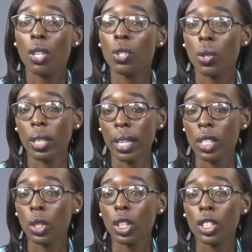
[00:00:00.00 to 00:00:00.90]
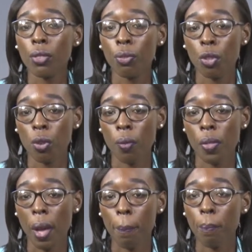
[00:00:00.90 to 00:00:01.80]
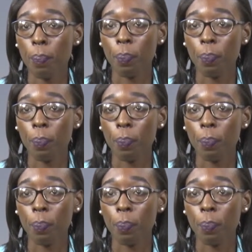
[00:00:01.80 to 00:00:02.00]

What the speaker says: So let's look at a few of them.